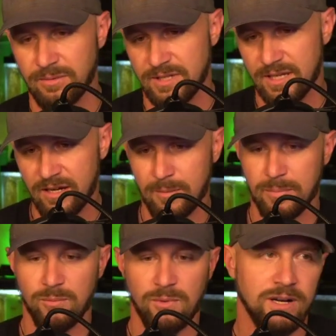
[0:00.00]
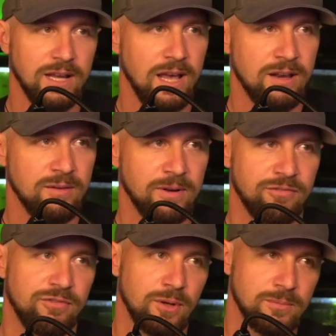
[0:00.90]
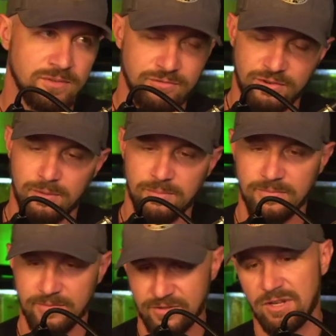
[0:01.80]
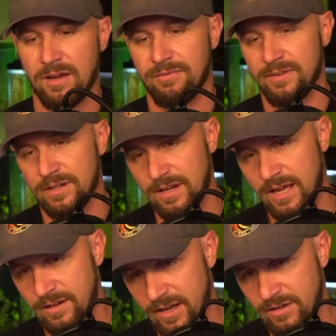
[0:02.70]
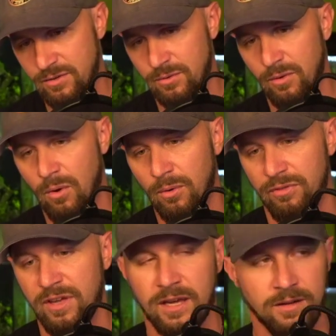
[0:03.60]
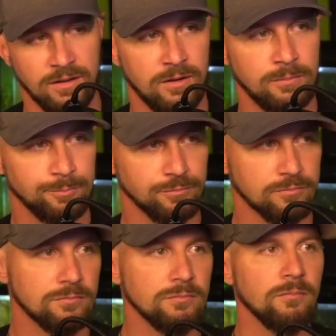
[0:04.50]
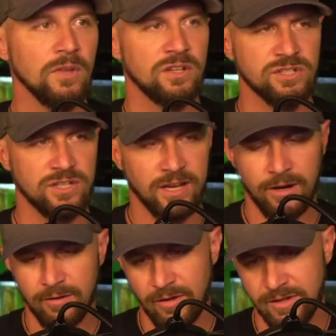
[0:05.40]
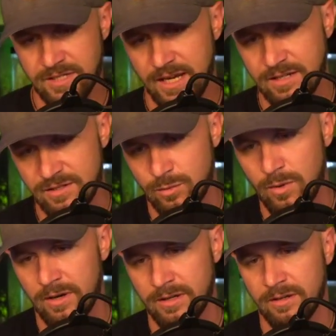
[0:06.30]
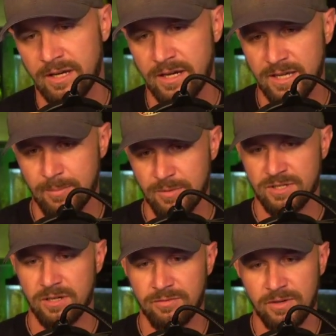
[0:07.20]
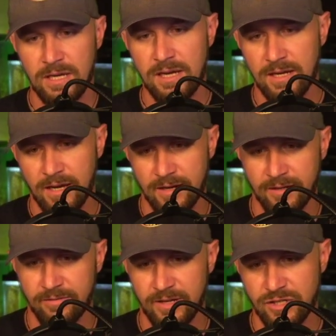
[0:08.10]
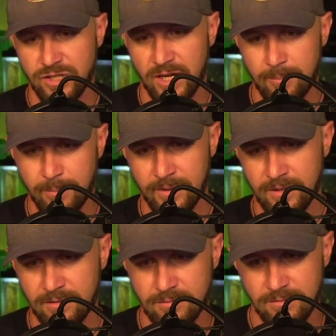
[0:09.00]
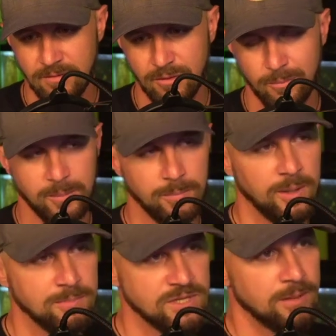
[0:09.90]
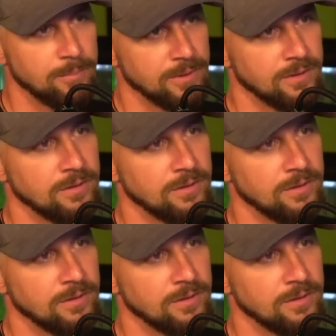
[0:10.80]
get up and want to edit my films and film stuff and do the whole thing, you know, just take care of all the tanks as well. You know, you got to keep yourself kind of in shape and a little bit pumped up, and